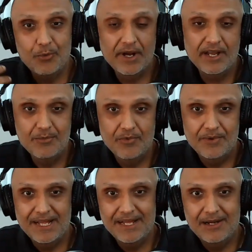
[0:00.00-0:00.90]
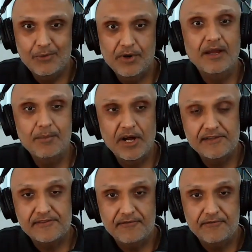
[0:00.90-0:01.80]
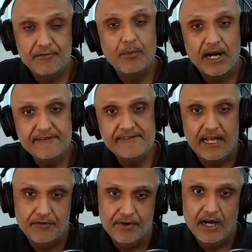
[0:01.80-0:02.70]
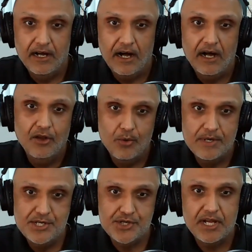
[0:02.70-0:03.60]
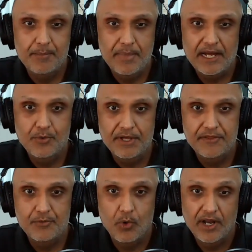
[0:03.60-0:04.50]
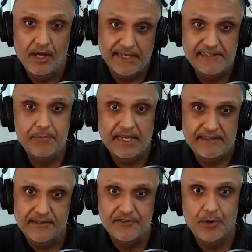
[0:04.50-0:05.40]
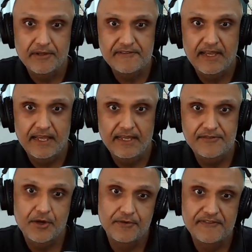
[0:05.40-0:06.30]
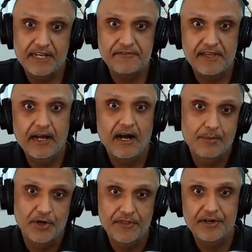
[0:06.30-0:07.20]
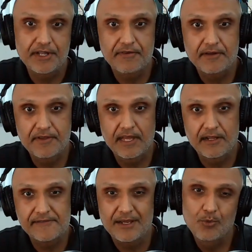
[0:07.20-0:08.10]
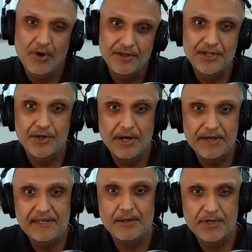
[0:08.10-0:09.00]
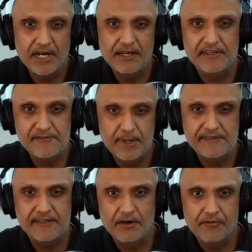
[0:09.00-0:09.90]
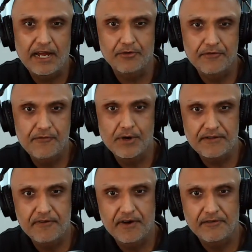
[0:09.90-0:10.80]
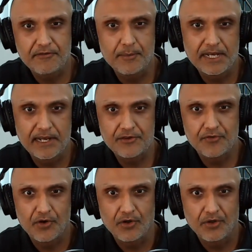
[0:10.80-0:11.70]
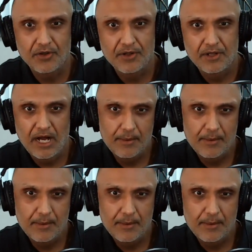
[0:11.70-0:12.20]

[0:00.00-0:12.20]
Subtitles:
so when I'm asked for my salary, I'll always just come back with what I'm expecting. So I'll say, so instead of saying I'm on 35K, I'll say, well, I think I'm kind of expecting around 45 for my next role. I